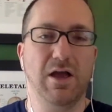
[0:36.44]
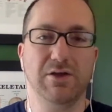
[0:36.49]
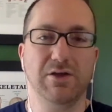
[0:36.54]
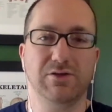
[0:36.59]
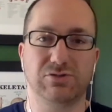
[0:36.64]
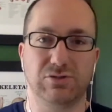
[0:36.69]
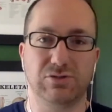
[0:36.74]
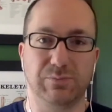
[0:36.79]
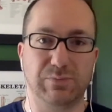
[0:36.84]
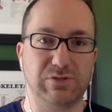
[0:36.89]

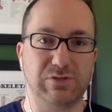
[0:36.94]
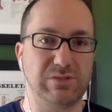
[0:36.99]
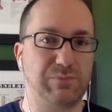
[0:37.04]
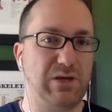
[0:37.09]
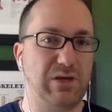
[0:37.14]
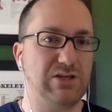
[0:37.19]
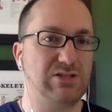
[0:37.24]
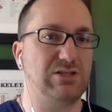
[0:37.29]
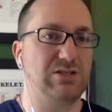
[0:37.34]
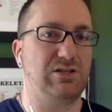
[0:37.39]
super
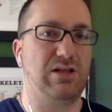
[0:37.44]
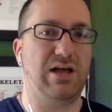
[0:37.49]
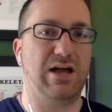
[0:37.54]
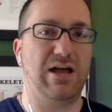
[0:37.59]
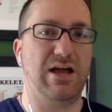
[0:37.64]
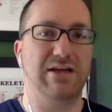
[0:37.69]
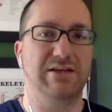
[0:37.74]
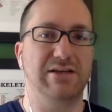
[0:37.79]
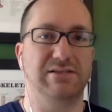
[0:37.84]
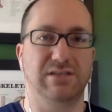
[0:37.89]

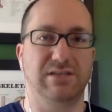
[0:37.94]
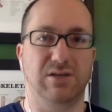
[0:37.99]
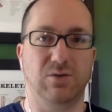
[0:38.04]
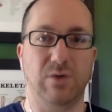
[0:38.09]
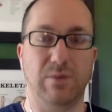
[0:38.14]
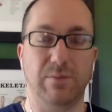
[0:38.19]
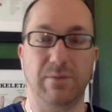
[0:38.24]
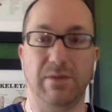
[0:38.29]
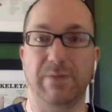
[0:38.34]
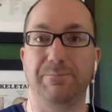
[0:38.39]
specialized
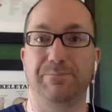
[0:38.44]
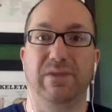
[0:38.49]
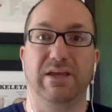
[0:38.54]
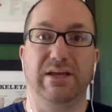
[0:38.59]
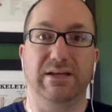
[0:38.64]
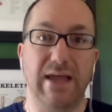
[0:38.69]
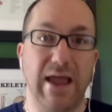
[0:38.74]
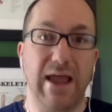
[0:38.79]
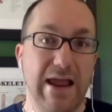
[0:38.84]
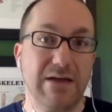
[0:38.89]
equipment.
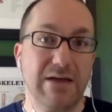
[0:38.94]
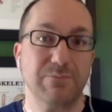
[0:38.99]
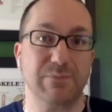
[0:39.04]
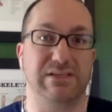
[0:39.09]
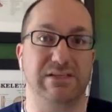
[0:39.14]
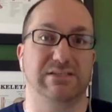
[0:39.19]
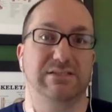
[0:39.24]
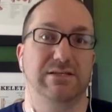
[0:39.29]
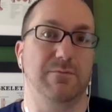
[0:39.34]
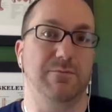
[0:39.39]
It can
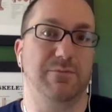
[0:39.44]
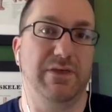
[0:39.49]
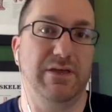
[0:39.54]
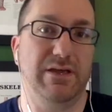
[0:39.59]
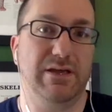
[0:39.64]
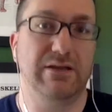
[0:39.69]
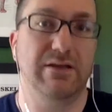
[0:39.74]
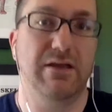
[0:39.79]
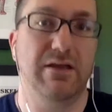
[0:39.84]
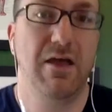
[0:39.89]
be
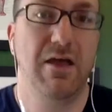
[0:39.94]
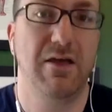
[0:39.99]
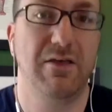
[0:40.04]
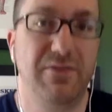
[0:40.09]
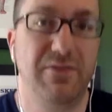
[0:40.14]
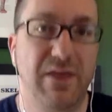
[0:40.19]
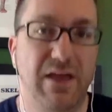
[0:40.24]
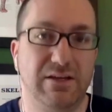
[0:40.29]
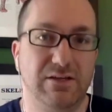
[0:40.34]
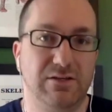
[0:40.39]
something
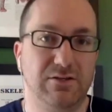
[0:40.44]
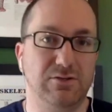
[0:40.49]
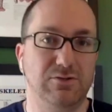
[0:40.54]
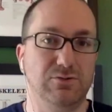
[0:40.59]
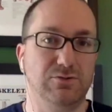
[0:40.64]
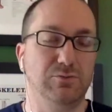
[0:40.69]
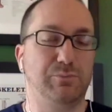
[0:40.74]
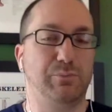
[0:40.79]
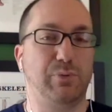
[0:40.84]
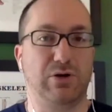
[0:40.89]
that
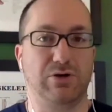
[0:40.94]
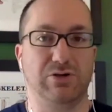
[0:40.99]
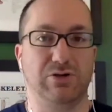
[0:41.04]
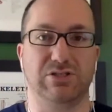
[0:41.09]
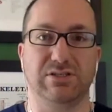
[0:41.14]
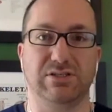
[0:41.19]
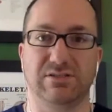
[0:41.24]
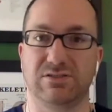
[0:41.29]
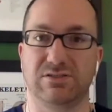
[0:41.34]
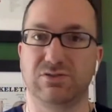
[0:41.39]
you
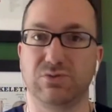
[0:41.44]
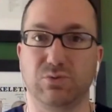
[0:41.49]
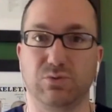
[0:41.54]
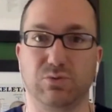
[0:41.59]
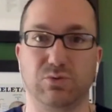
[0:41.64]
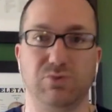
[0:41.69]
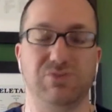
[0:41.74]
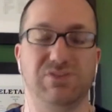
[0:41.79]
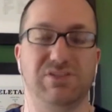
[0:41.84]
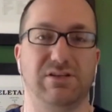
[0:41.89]
purchase
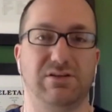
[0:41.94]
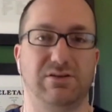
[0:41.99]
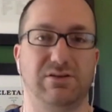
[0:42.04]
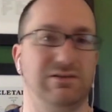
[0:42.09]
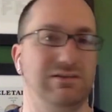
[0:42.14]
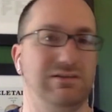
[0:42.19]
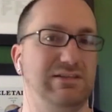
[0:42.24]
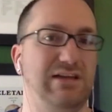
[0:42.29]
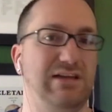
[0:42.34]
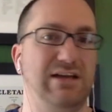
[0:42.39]
tools that are
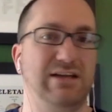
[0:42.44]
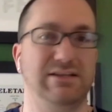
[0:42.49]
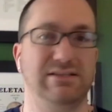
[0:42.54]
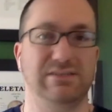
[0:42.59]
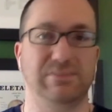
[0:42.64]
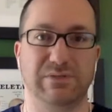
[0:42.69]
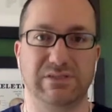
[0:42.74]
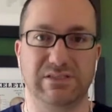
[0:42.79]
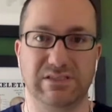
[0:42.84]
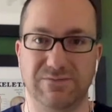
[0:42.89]
designed
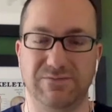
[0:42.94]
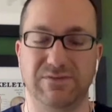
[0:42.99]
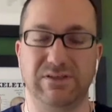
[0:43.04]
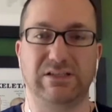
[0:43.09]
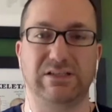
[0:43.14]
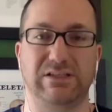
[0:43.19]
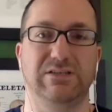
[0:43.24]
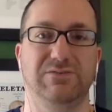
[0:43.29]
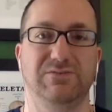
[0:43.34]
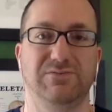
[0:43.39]

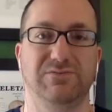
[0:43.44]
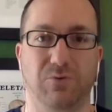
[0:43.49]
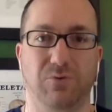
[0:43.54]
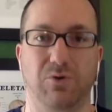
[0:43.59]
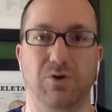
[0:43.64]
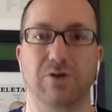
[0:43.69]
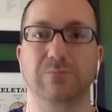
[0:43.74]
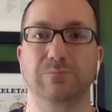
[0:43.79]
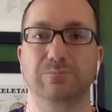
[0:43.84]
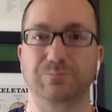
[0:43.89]
specifically
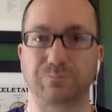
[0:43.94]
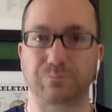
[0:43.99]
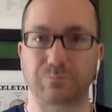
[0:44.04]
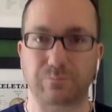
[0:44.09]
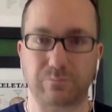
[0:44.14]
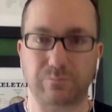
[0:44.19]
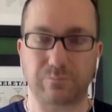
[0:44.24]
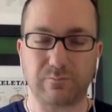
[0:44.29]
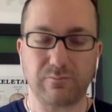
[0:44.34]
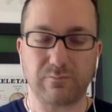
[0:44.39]
for
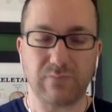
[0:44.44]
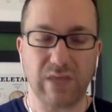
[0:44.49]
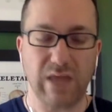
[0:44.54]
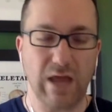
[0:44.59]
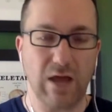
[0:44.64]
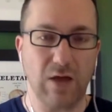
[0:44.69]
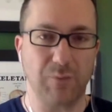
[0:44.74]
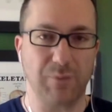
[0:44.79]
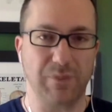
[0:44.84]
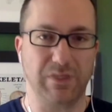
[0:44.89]

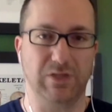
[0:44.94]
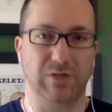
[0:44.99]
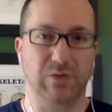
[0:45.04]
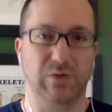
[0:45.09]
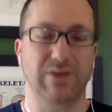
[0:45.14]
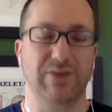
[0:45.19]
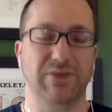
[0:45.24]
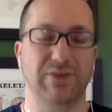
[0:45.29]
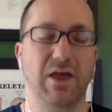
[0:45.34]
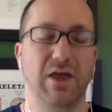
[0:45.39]
helping you with.